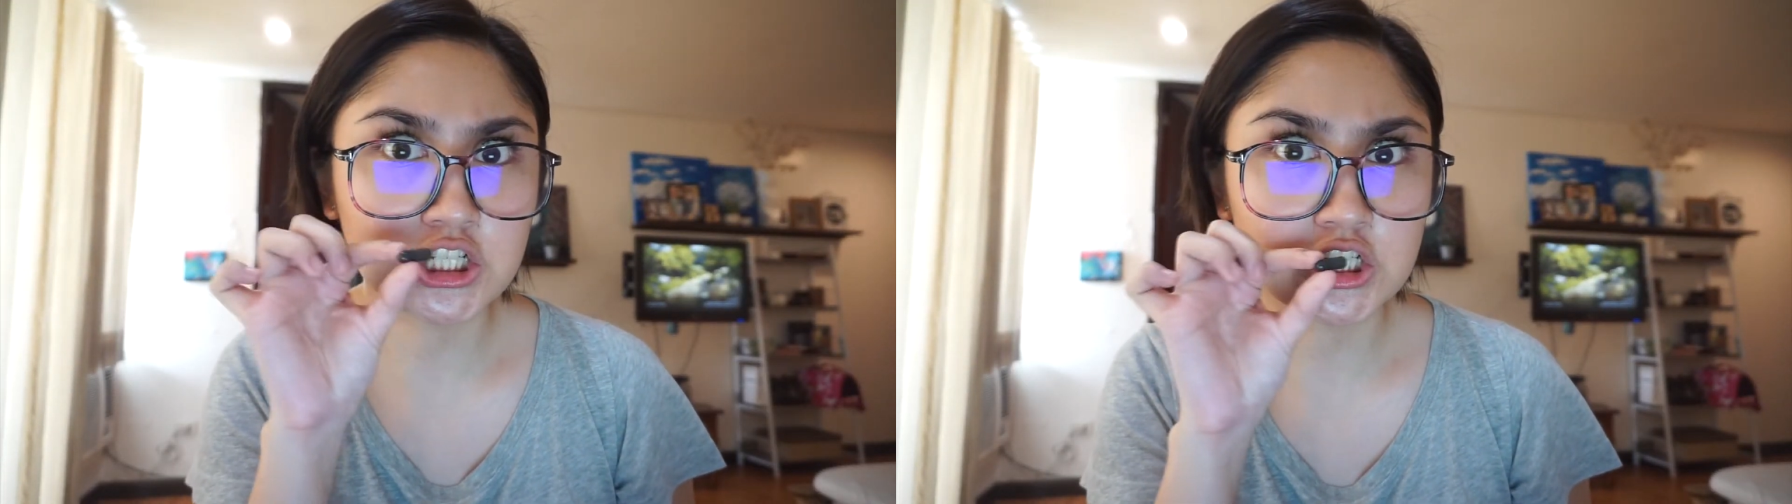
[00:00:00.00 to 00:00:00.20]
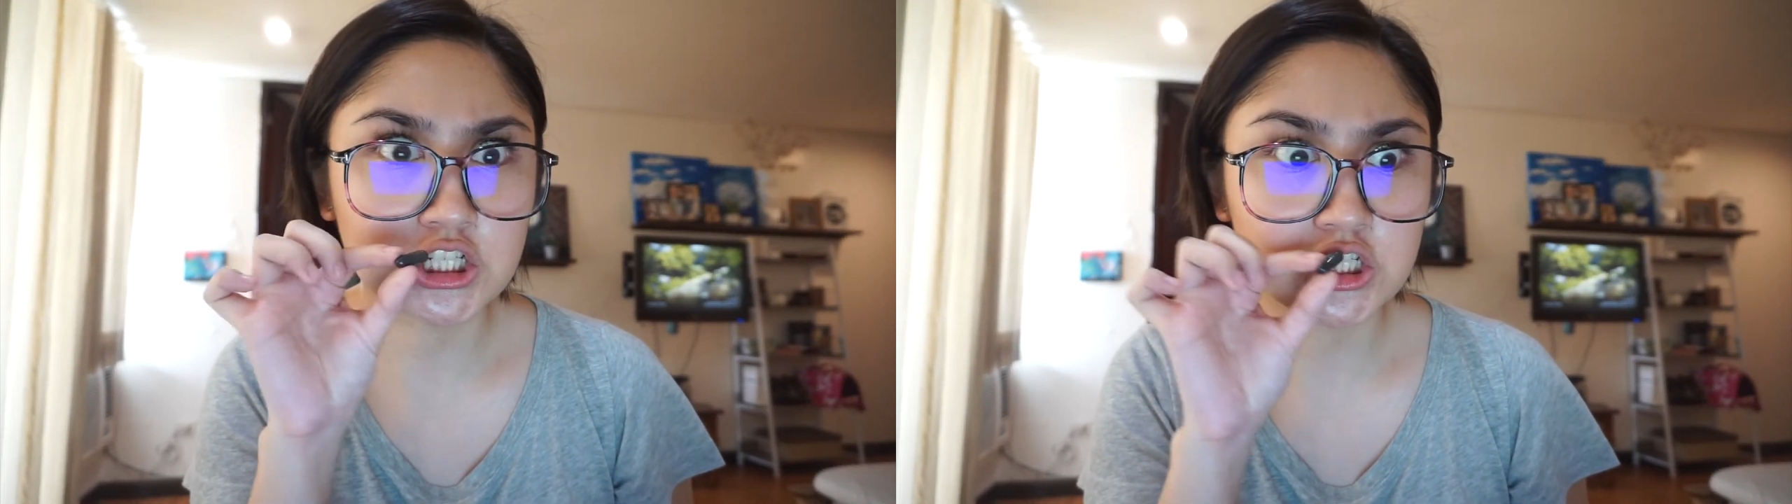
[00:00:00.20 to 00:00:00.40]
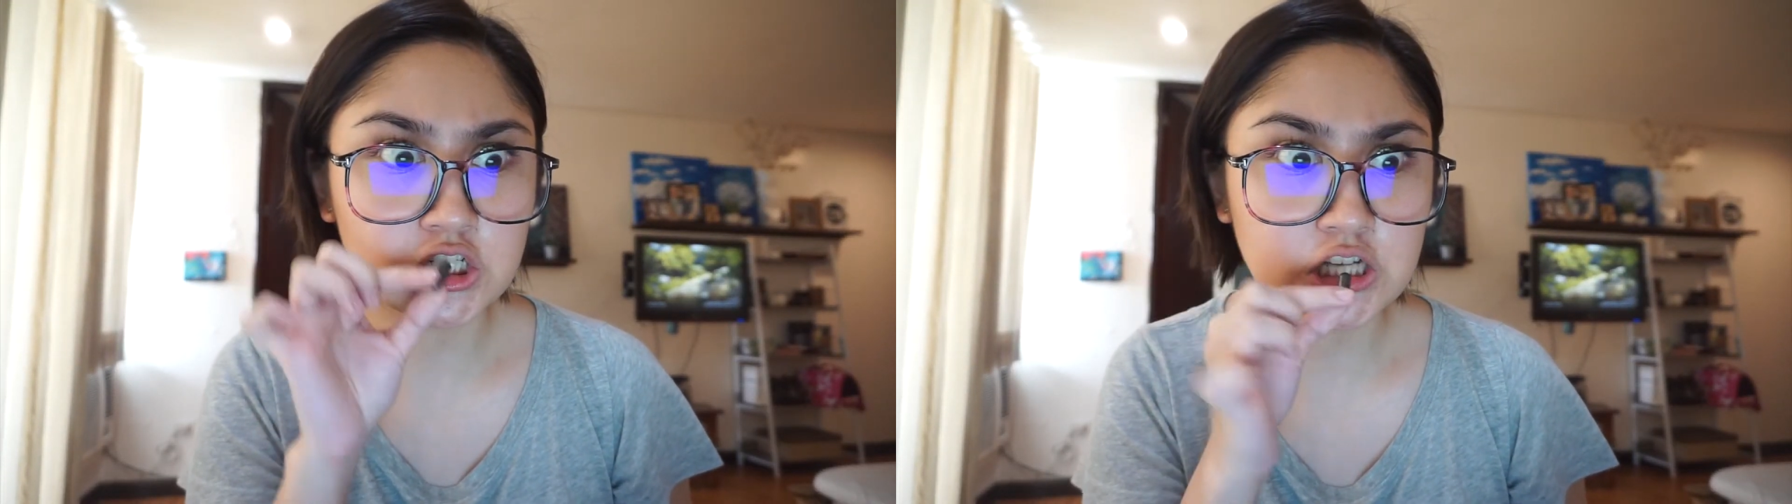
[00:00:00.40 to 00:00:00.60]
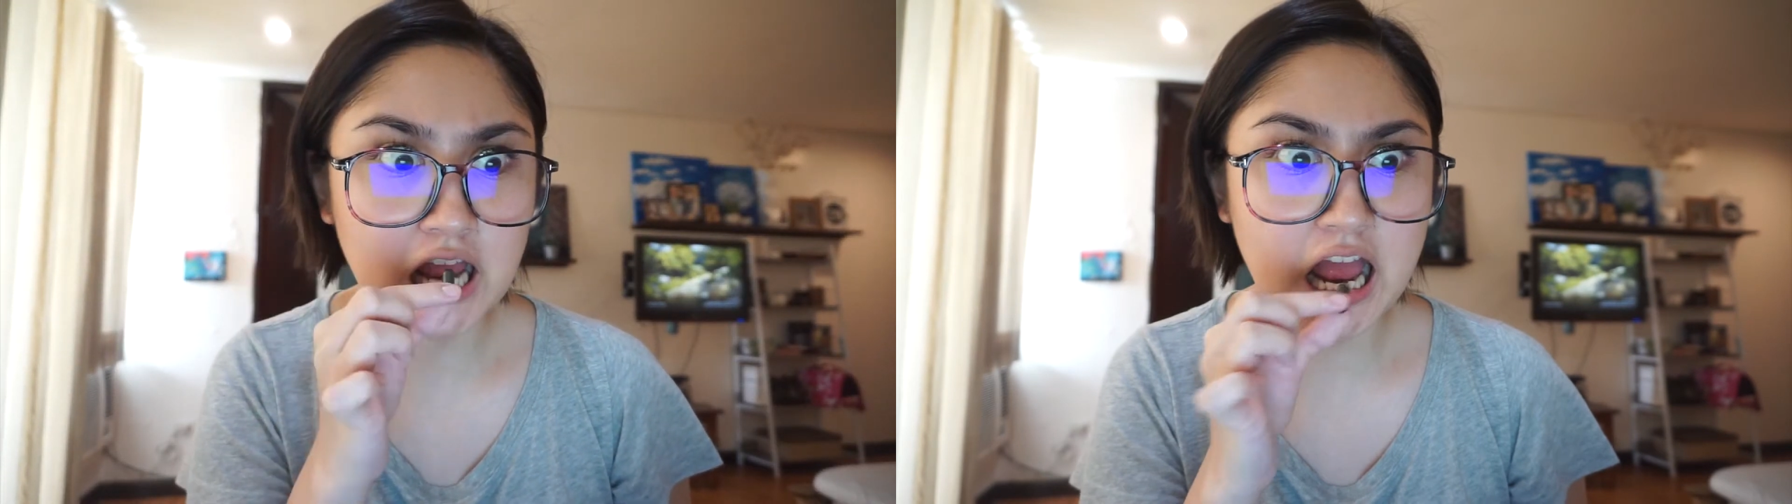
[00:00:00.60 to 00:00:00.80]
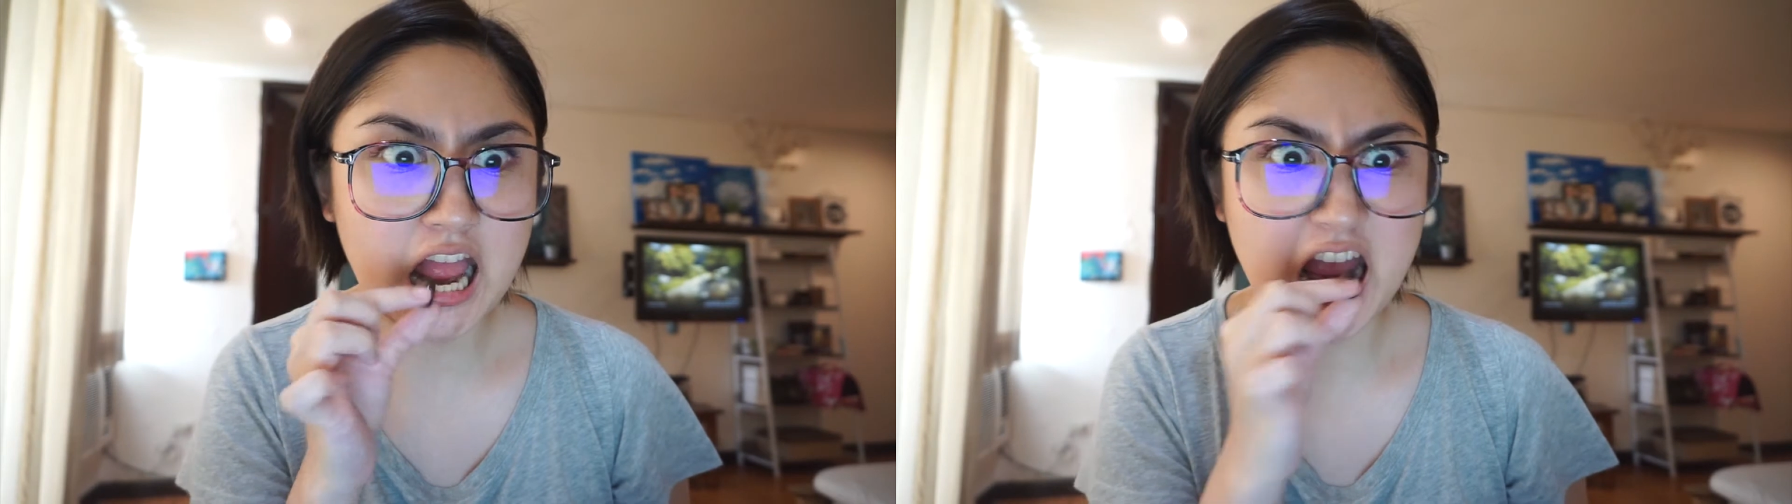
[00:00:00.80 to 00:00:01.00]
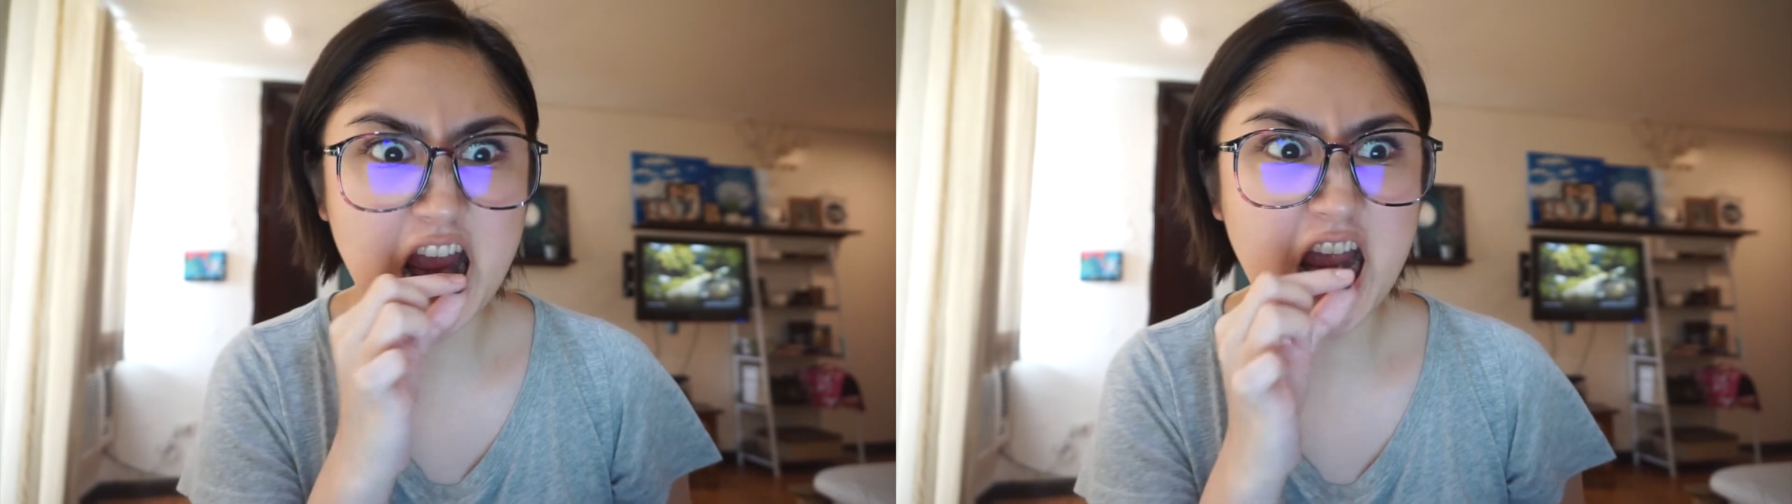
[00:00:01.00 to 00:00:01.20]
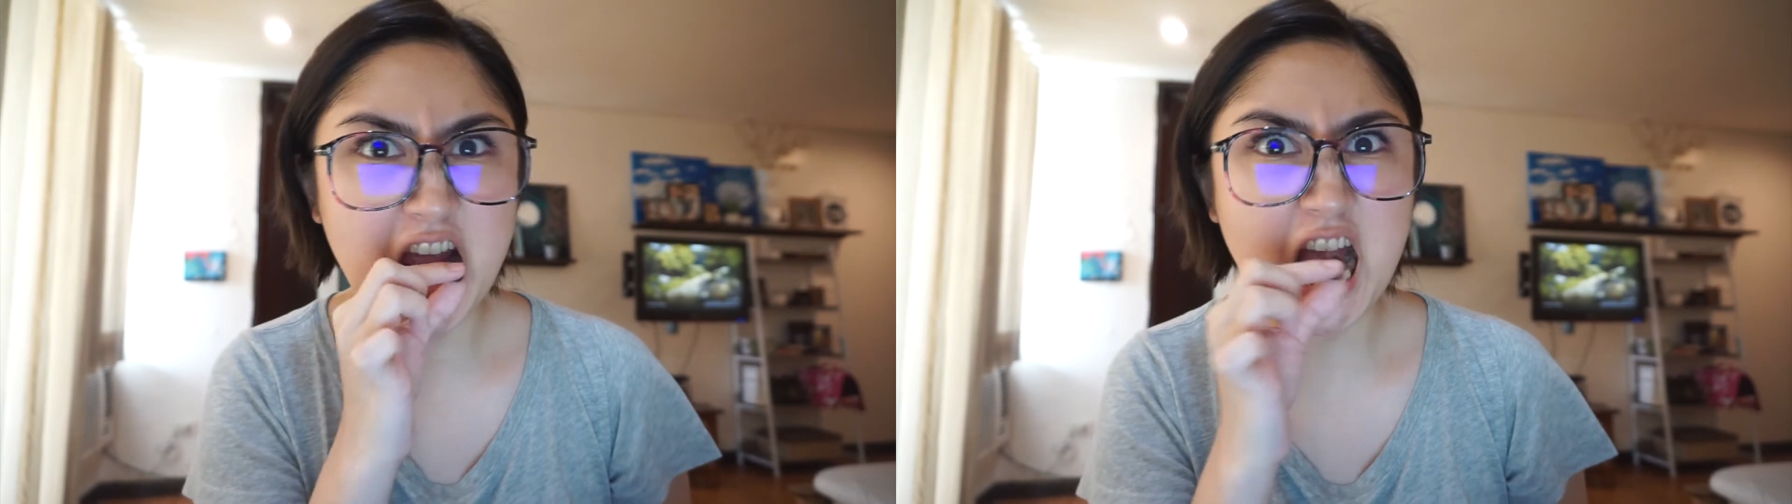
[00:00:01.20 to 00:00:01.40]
Proven naman siya,